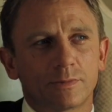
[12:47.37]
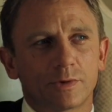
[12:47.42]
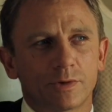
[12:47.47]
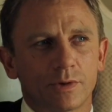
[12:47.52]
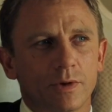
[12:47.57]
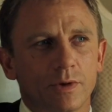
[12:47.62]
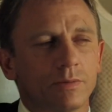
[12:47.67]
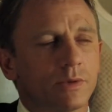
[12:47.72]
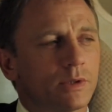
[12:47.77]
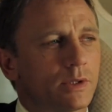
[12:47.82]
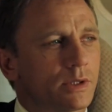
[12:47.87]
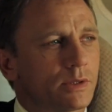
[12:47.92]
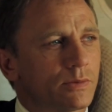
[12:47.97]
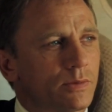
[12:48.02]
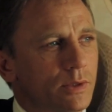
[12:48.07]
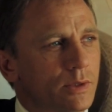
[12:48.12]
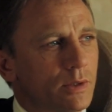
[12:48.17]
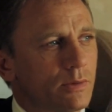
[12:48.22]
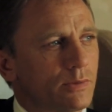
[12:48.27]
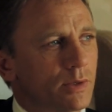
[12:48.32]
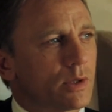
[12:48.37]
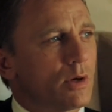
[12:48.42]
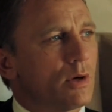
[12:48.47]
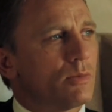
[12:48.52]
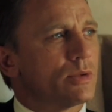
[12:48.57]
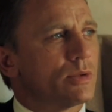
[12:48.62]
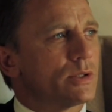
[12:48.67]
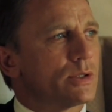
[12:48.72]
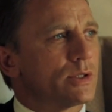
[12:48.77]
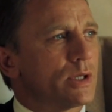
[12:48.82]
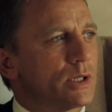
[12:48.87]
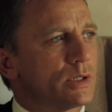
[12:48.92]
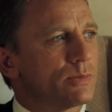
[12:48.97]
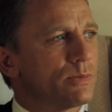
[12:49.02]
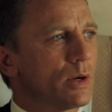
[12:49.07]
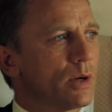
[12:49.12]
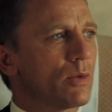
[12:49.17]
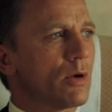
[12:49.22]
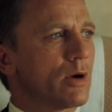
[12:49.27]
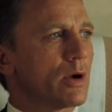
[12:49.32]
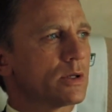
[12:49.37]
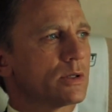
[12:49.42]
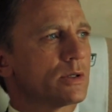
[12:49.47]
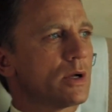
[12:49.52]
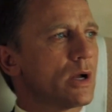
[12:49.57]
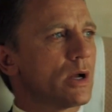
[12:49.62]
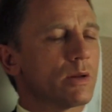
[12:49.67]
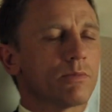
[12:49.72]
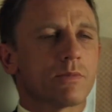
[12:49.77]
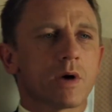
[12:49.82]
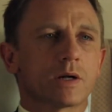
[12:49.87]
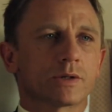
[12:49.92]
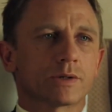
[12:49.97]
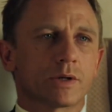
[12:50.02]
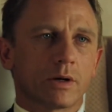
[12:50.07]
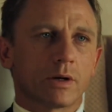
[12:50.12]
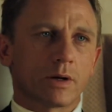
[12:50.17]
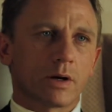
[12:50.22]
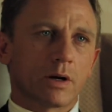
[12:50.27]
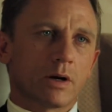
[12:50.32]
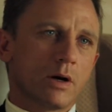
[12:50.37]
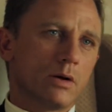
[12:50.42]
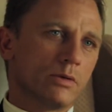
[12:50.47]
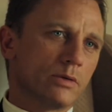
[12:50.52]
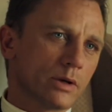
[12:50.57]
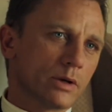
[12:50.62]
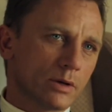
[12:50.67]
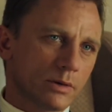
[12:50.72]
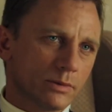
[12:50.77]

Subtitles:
True, but this one overcompensates by wearing slightly masculine clothing.